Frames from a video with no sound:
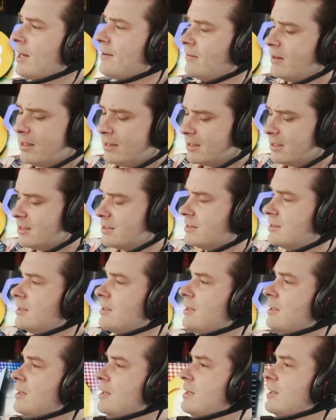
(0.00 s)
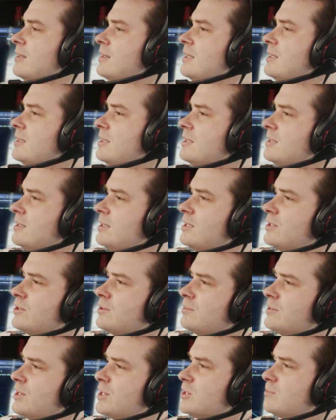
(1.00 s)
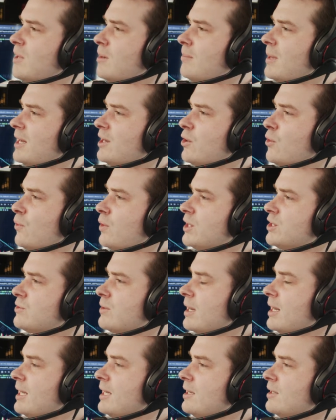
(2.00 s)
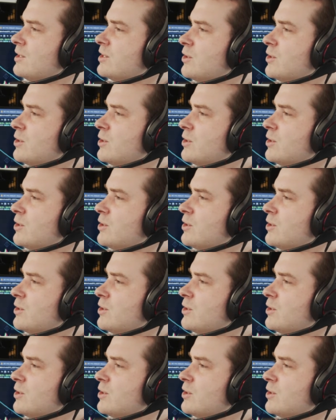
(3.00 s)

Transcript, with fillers: I've got these these are these are my main coins right here.